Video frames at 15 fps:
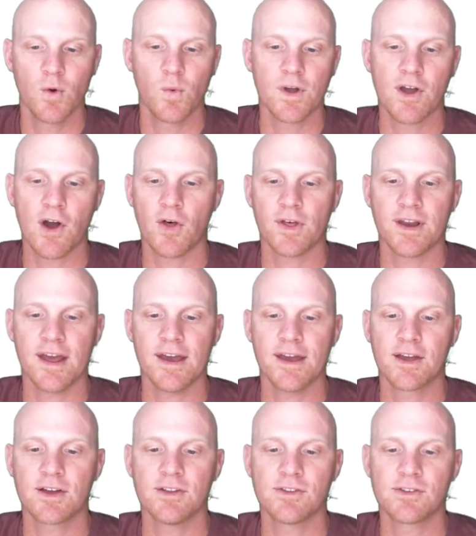We call it a
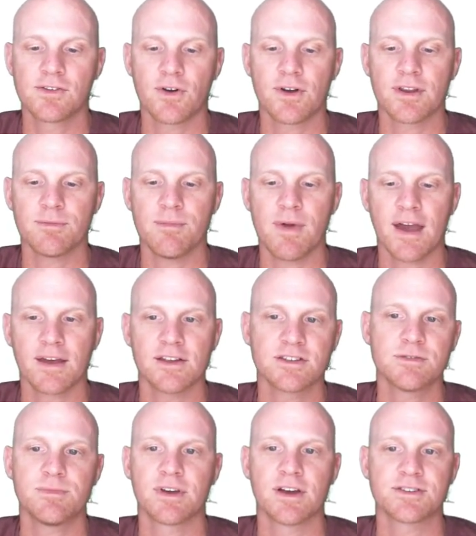concerted
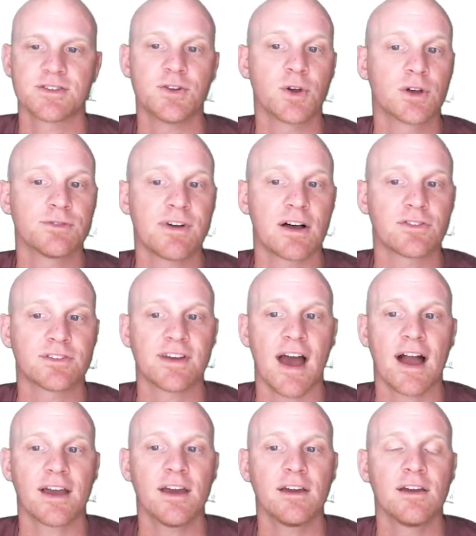mechanism because the nucleophile is
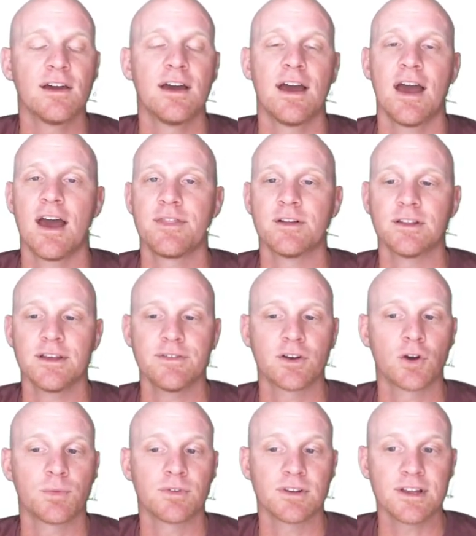attacking and the leaving
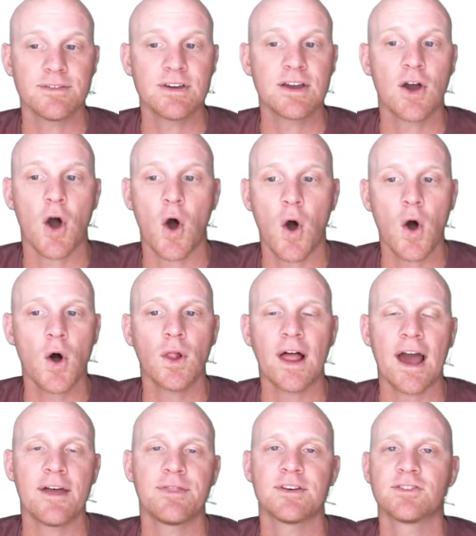group's leaving all
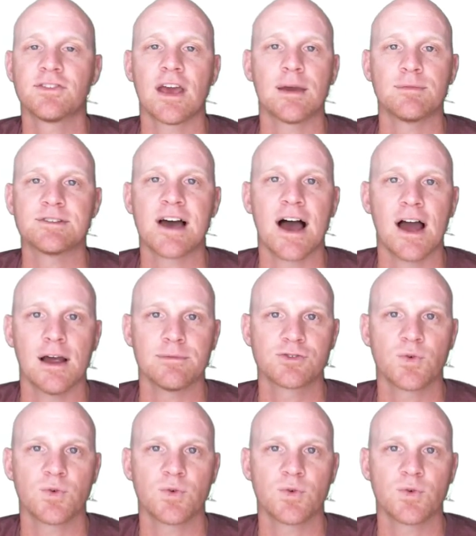at the same time.